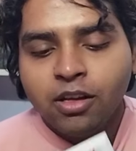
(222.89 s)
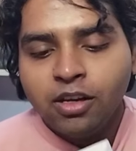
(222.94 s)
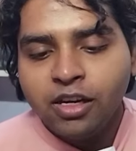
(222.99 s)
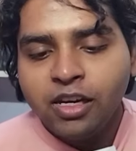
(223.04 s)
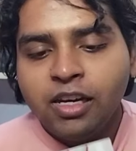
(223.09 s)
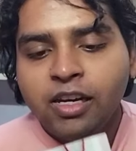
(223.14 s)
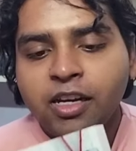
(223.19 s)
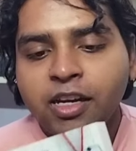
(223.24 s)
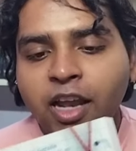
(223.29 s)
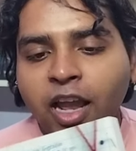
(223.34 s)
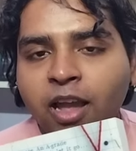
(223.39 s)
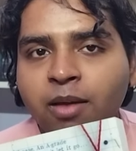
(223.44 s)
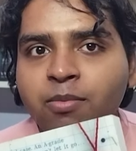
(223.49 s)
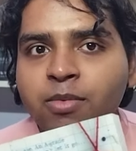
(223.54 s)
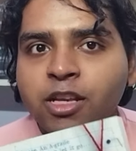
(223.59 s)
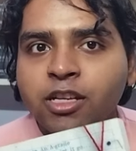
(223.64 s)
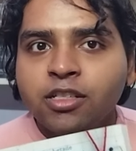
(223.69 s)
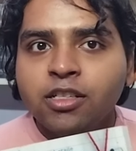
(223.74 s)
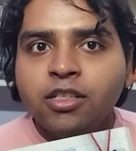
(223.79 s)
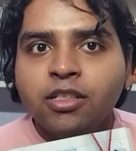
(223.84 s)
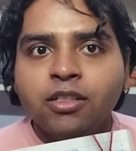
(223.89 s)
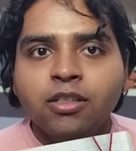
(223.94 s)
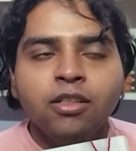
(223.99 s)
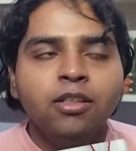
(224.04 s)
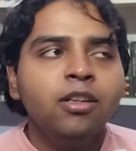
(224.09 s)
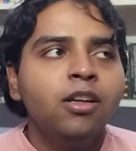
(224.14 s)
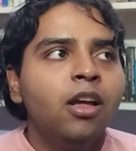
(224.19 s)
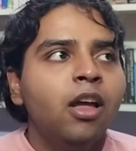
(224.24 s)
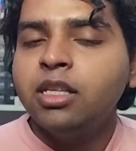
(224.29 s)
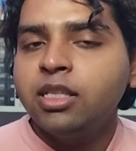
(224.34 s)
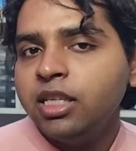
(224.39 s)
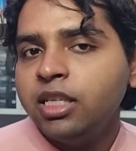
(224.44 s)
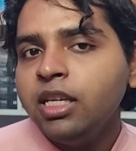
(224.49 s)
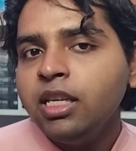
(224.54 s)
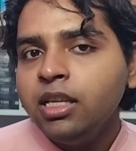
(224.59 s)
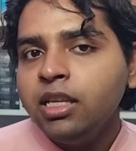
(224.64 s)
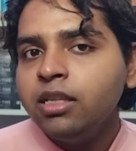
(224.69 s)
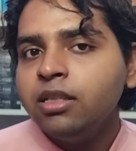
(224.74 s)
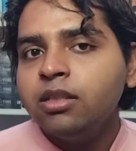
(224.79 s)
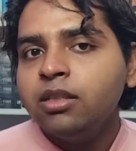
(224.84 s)
Really recommend it. The
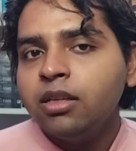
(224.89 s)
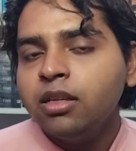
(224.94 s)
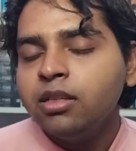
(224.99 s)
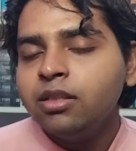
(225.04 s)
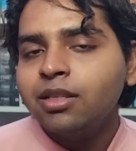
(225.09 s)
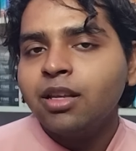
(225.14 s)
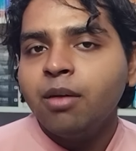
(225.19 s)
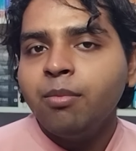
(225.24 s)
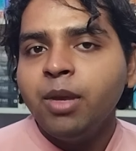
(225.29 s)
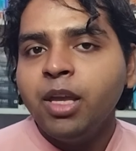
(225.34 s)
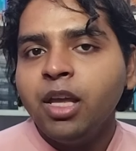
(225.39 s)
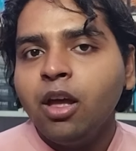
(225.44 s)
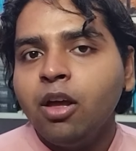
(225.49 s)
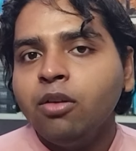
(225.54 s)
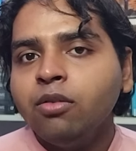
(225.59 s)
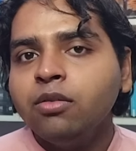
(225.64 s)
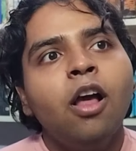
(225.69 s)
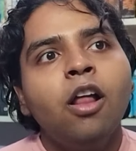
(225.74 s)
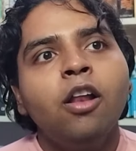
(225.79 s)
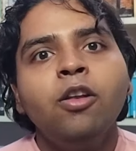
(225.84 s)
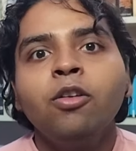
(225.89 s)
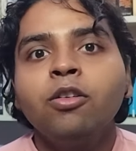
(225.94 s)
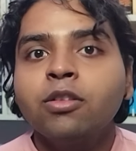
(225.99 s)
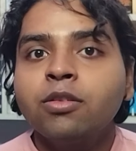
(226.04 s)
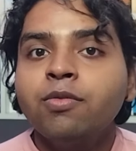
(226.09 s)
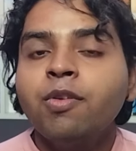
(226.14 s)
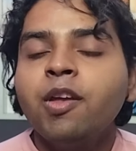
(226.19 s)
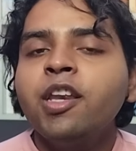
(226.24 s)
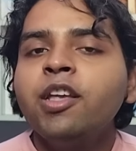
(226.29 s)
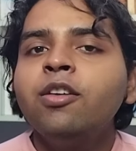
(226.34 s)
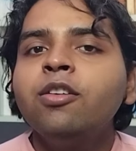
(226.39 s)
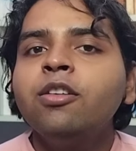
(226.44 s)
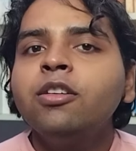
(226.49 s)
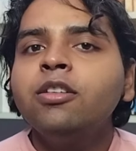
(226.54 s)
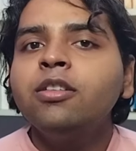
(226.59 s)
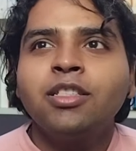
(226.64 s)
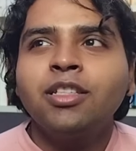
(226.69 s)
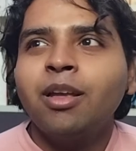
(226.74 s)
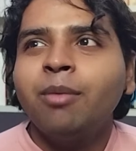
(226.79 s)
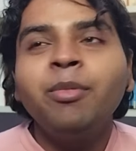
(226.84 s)
series is coming out, looks very good.
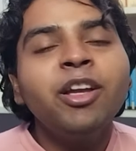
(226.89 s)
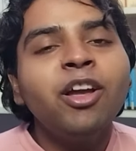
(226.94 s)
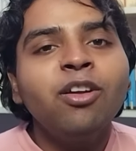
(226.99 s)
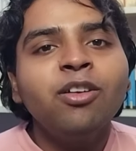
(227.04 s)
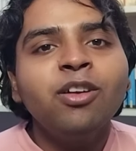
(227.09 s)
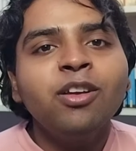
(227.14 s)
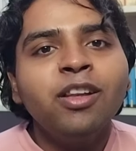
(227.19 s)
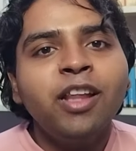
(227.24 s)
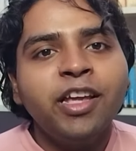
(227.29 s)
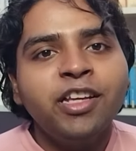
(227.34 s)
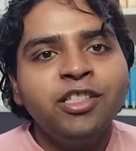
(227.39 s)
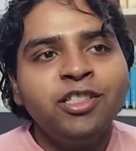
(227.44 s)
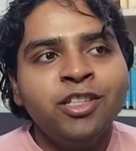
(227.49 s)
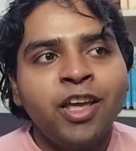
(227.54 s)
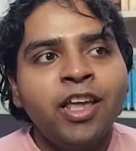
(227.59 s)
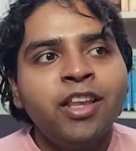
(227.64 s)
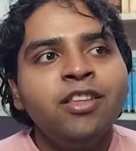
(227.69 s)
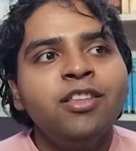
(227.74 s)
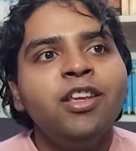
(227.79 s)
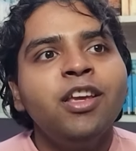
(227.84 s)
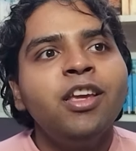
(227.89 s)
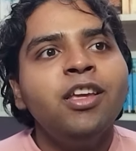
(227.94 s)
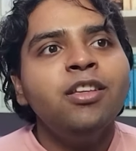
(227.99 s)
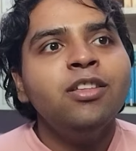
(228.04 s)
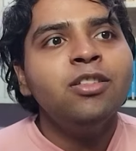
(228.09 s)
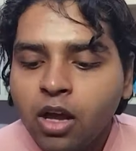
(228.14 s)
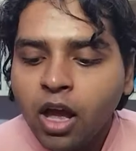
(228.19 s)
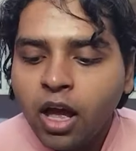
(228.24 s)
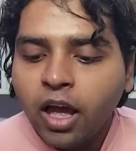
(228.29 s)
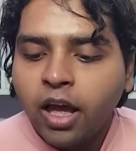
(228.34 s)
It's coming out in like 10 days.